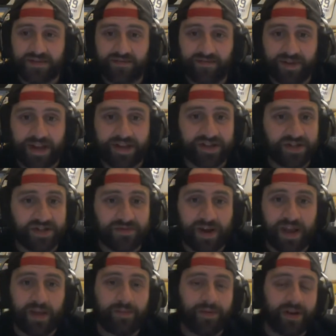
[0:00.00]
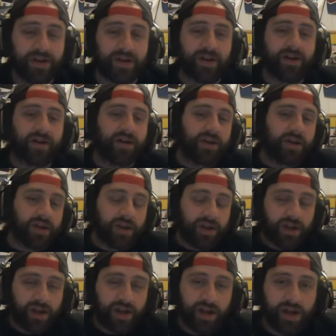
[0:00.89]
That's just my opinion.
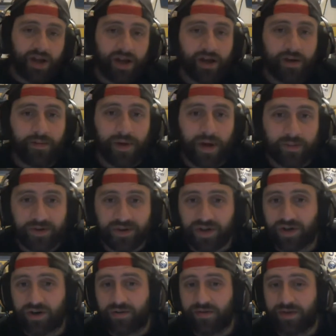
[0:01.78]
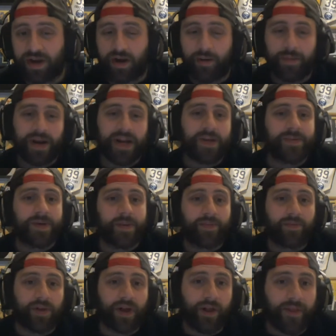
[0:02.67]
I'm sure there are many
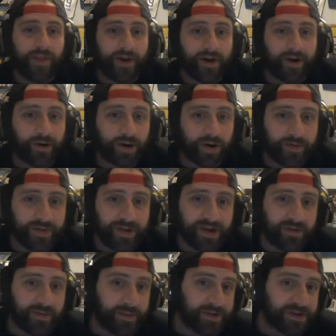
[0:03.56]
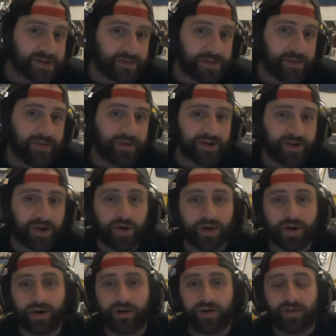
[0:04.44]
people out there who agree with me. There might be some people that don't
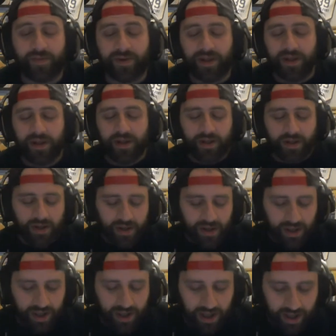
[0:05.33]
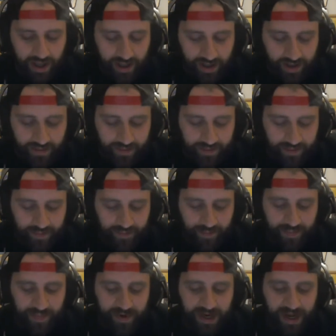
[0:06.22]
agree with me. But
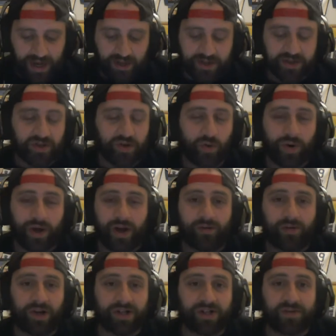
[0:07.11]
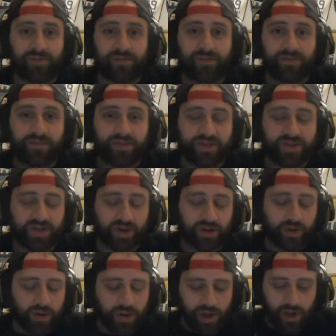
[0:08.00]
I also don't want to rush him.
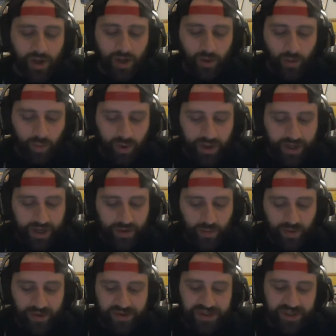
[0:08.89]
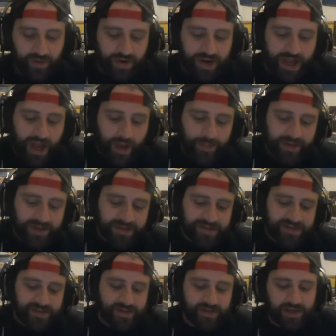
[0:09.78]
So, again, we'll see what
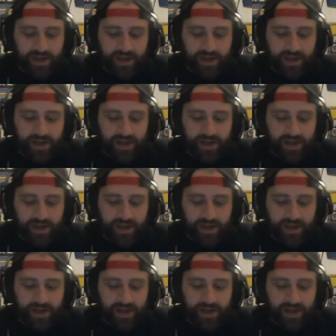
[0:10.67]
happens.